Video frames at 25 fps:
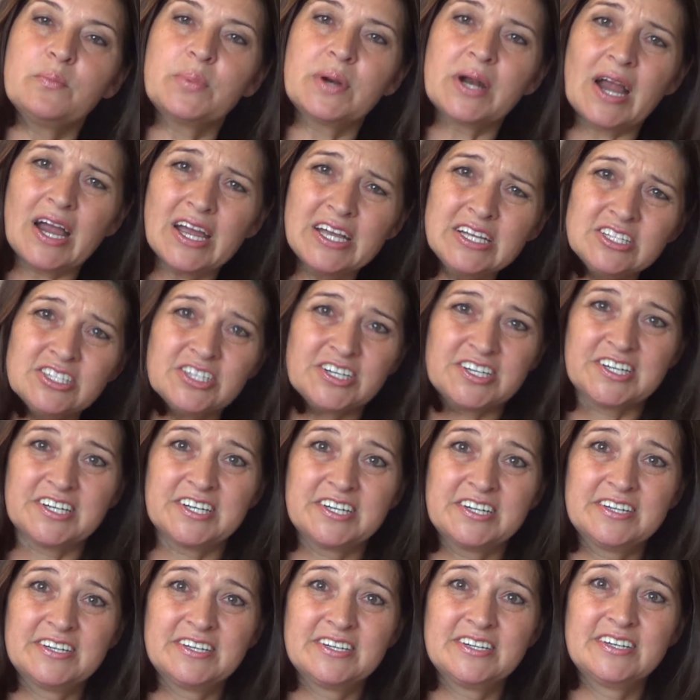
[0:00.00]

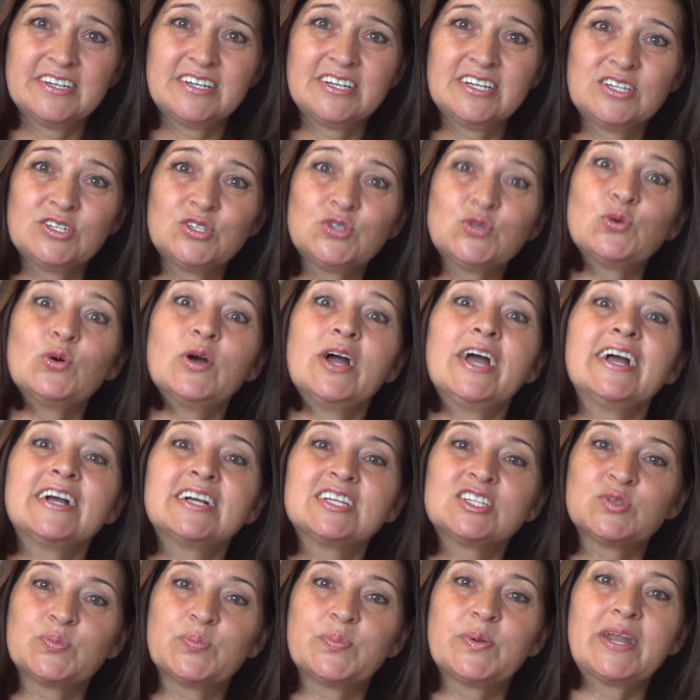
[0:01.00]
brighter to
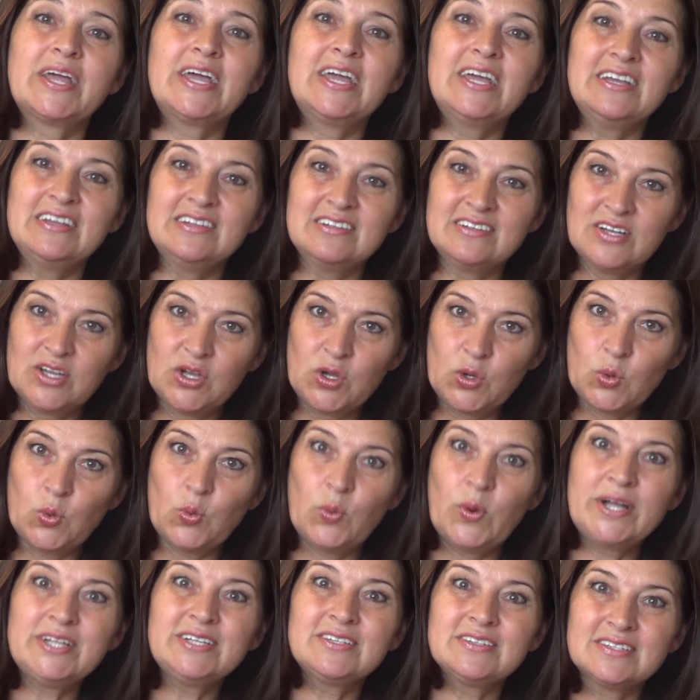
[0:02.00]
explain
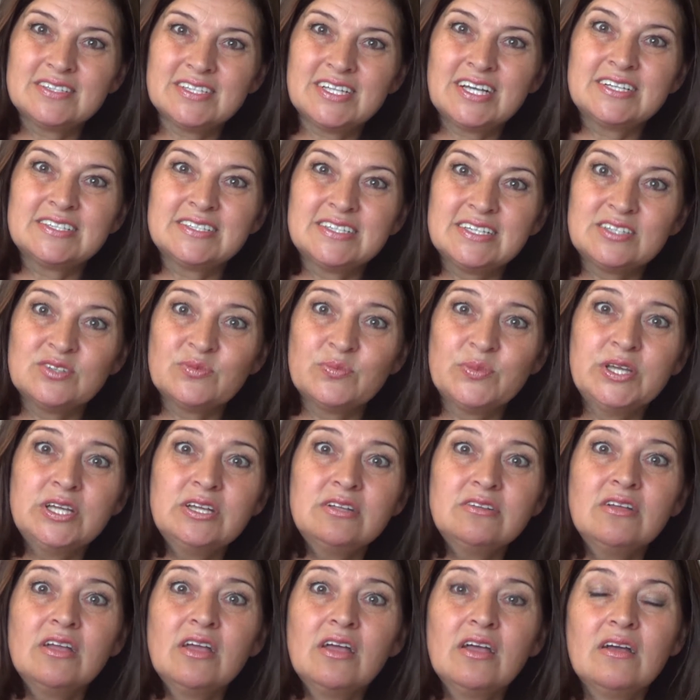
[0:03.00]
what does it
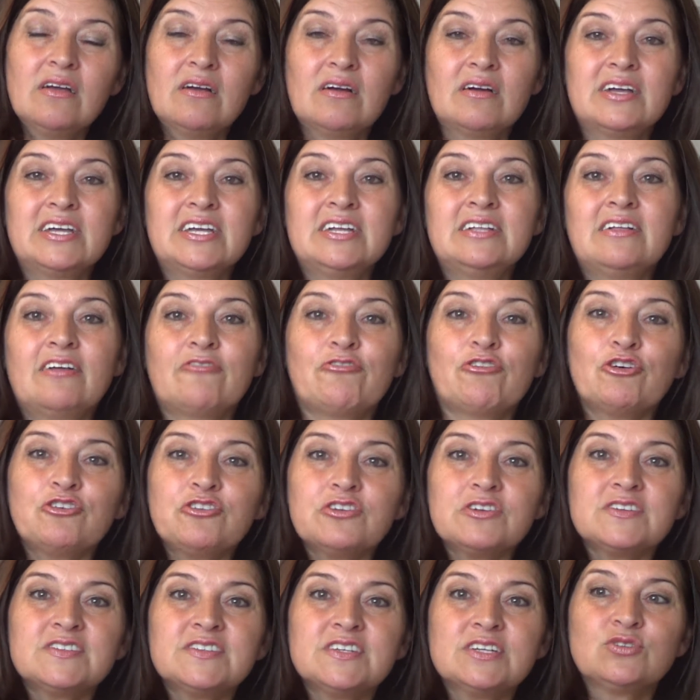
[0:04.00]
mean. In
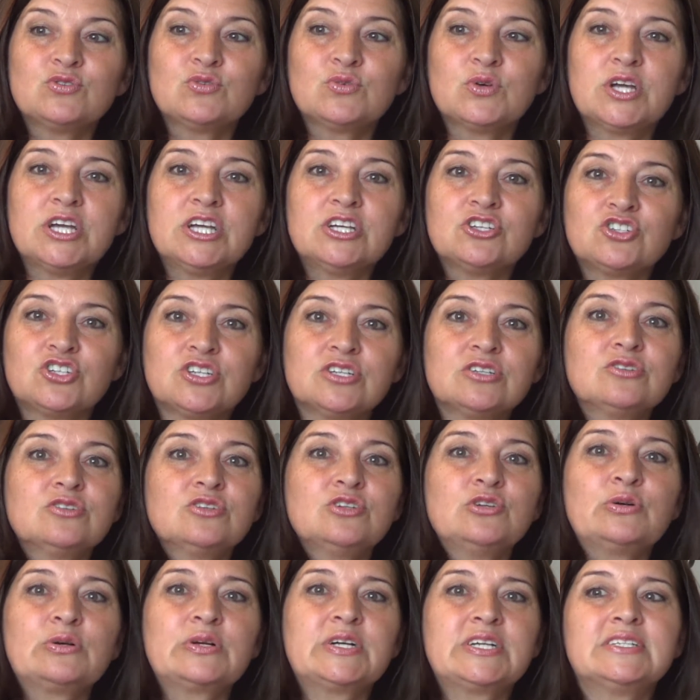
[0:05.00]
another situation,
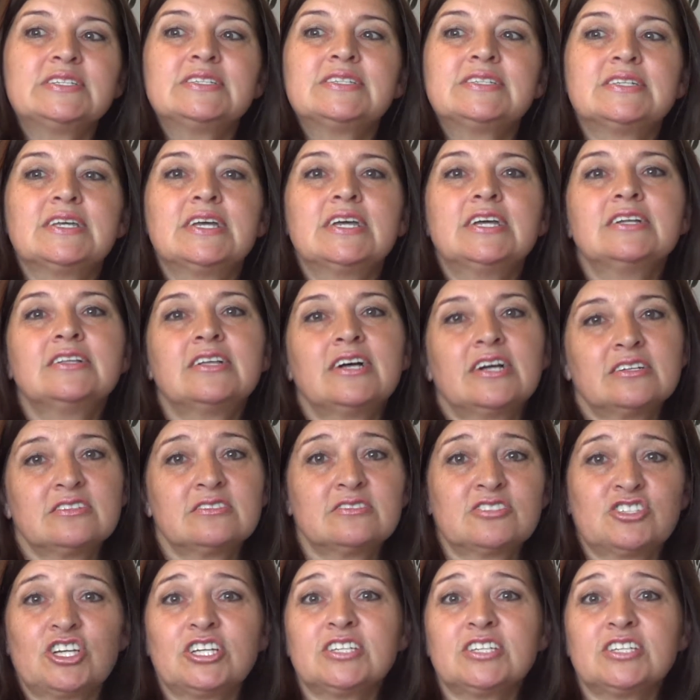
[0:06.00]
you can say that